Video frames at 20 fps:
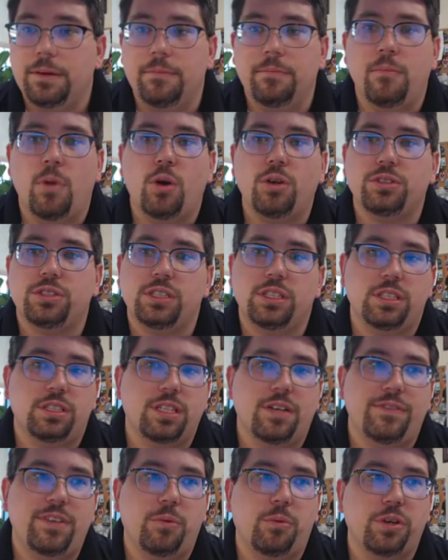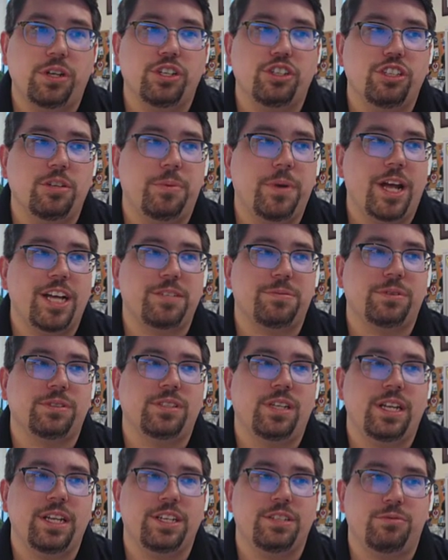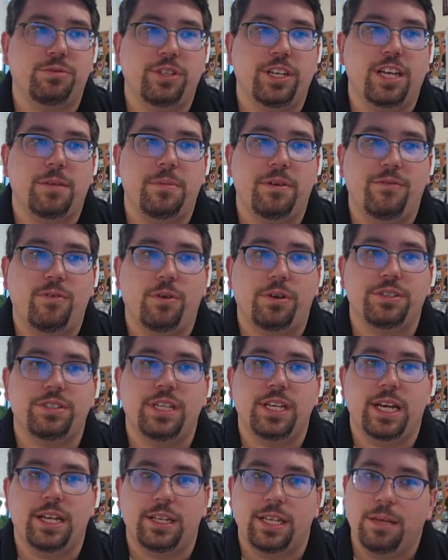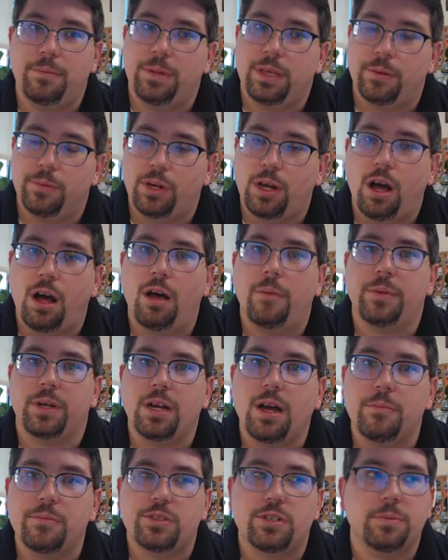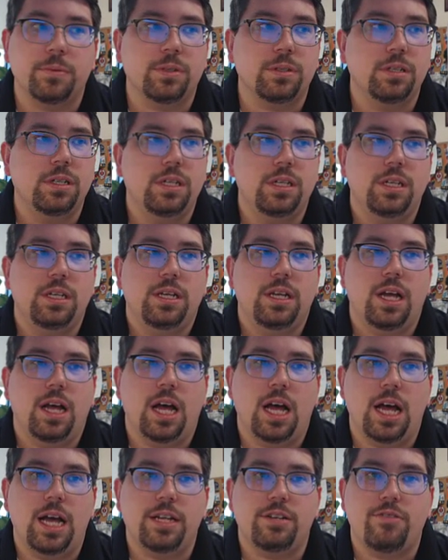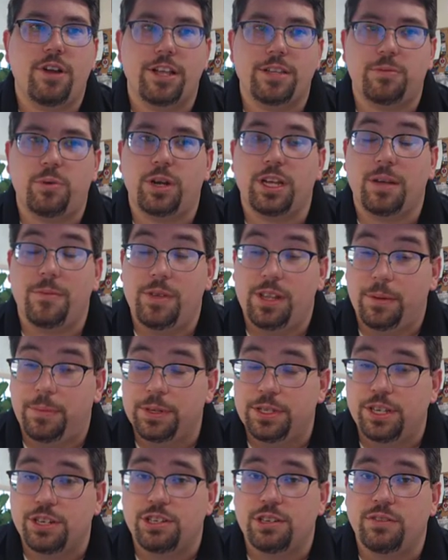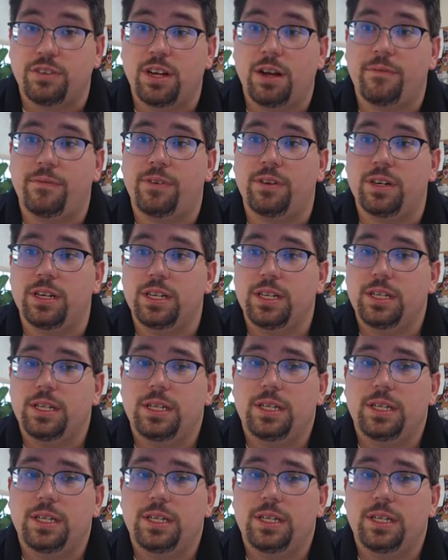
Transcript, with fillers: most of the stuff that we're going to do in the pre-hospital setting is really going to be focusing on keeping them calm and comfortable, uh, transporting them in a position of comfort,